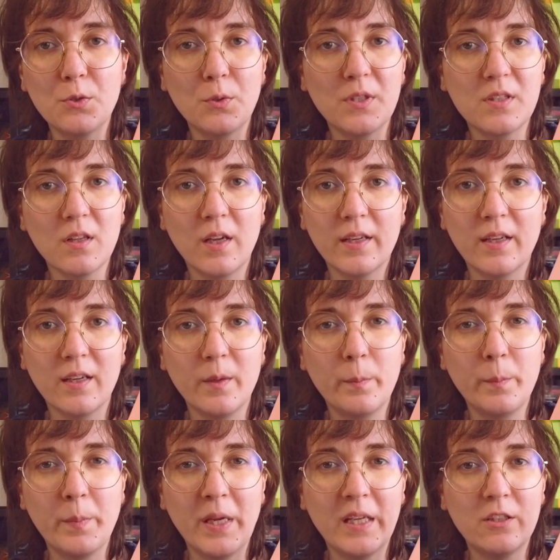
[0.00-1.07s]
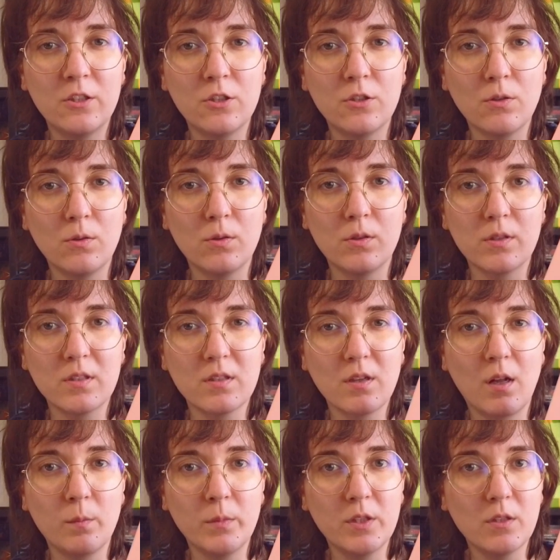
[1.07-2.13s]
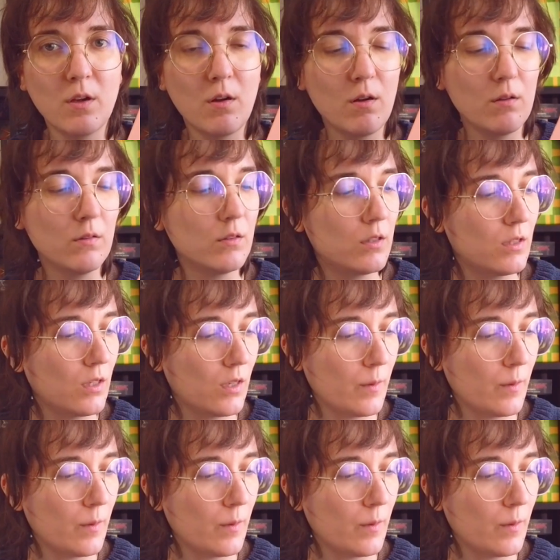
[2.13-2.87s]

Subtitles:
So, it's like a peach or salmon color.